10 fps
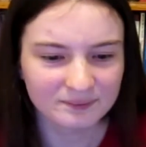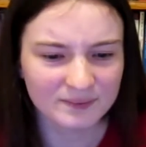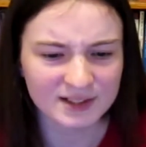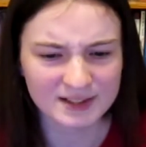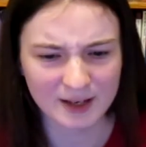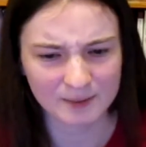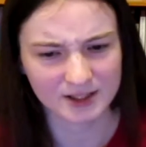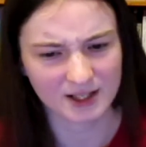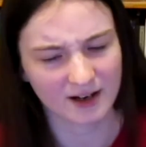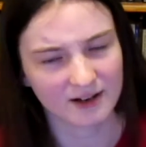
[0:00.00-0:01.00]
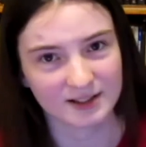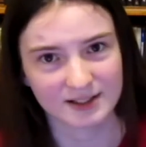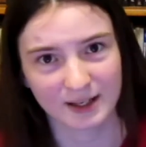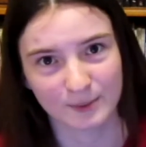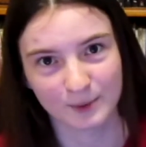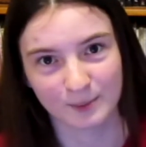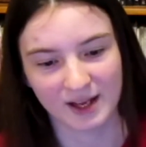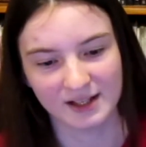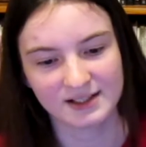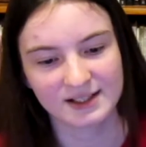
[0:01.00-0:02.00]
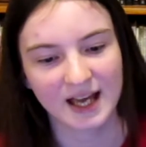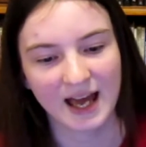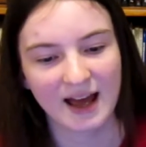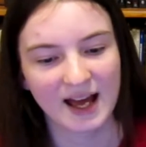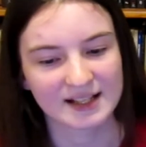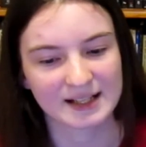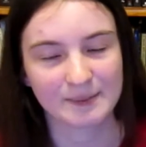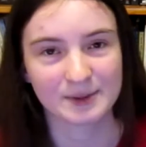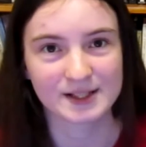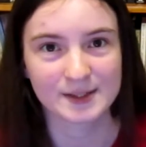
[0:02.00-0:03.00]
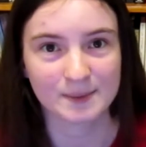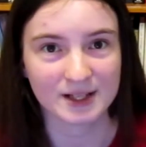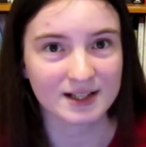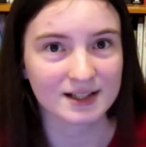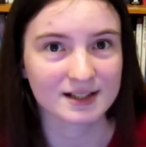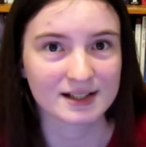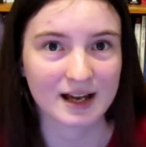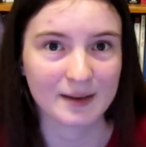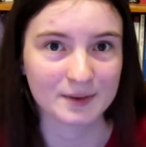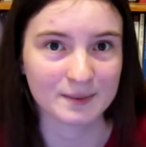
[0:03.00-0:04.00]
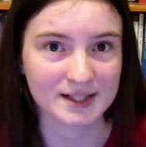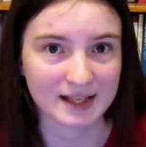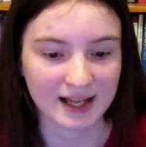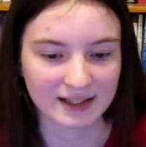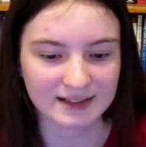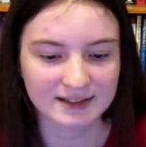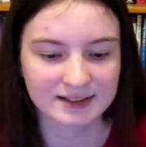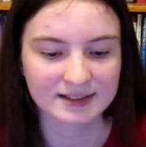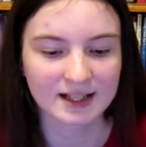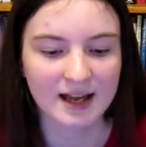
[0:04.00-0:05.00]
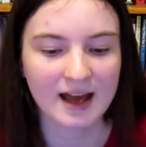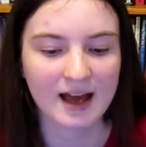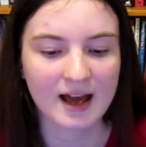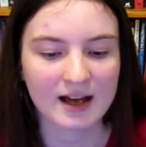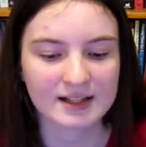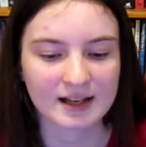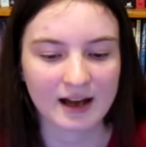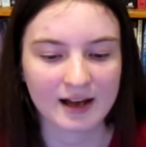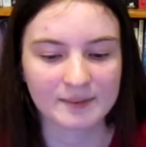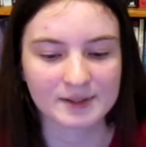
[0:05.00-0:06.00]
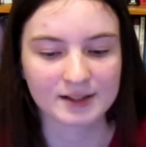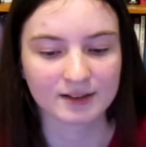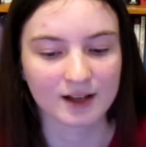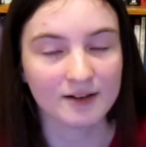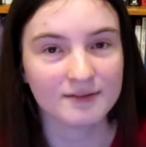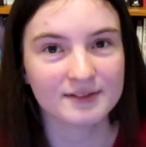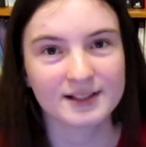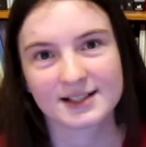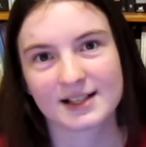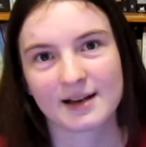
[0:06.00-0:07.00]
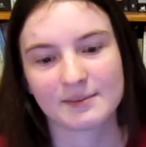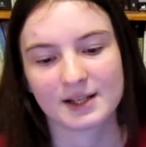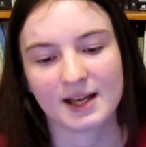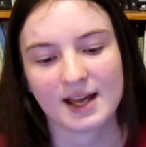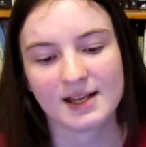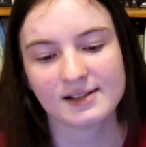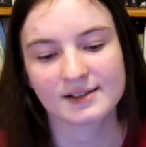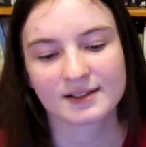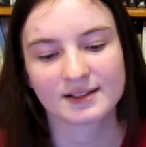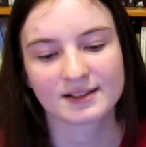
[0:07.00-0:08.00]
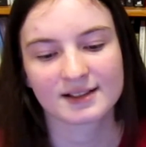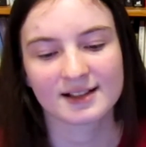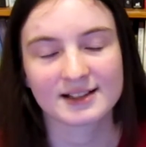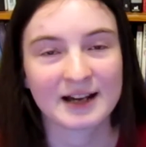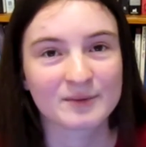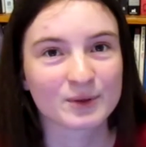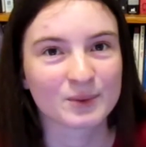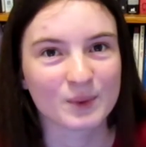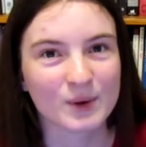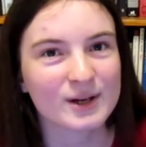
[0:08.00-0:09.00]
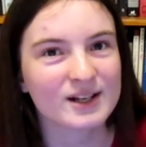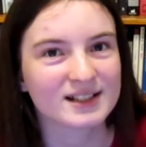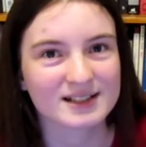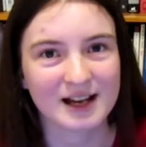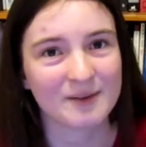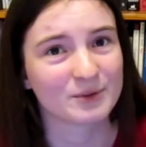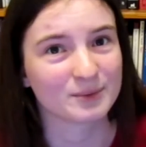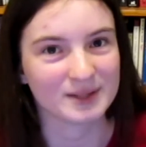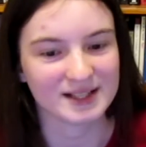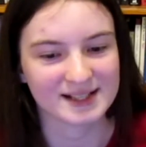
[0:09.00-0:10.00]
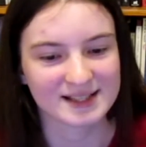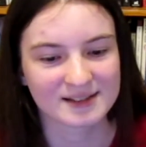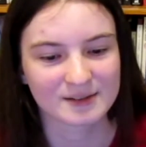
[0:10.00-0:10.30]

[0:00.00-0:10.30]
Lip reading: A time to tear and a time to mend. A time to speak and a time to be silent. A time to love and a time to hate. A time for war and a time for peace.